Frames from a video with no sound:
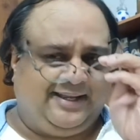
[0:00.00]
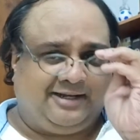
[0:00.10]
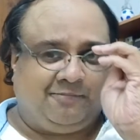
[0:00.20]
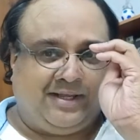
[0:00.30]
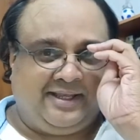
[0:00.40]

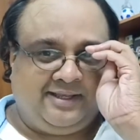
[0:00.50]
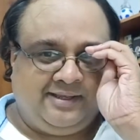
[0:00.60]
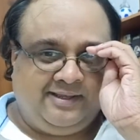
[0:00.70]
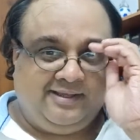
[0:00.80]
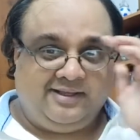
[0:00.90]
get my
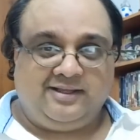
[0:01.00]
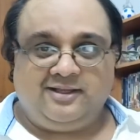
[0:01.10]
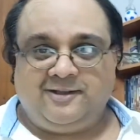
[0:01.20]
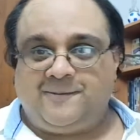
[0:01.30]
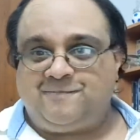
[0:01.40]

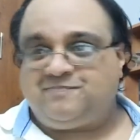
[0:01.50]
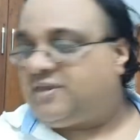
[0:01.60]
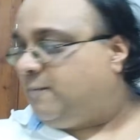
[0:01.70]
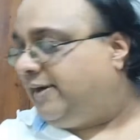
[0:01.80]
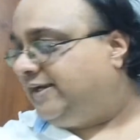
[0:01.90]

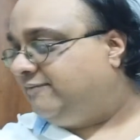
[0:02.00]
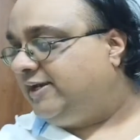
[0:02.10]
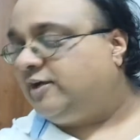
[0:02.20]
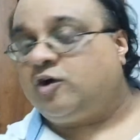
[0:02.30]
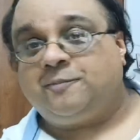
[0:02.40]
my
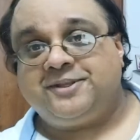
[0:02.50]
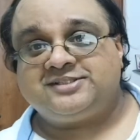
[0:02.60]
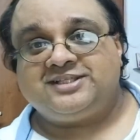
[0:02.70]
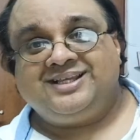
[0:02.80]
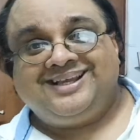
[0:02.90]
DVD
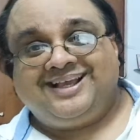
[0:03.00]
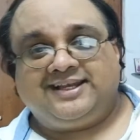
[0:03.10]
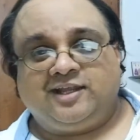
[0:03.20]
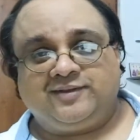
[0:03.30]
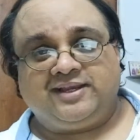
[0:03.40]
copies.
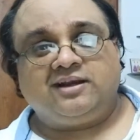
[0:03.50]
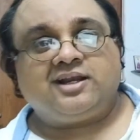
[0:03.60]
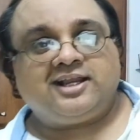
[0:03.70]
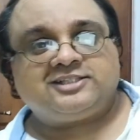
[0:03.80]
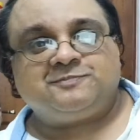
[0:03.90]
Now they're a
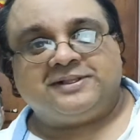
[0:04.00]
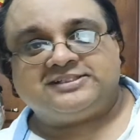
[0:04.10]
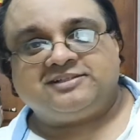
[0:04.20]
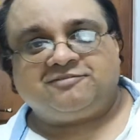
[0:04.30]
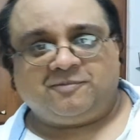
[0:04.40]
little
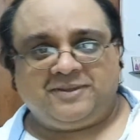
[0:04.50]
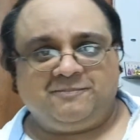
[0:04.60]
expensive for me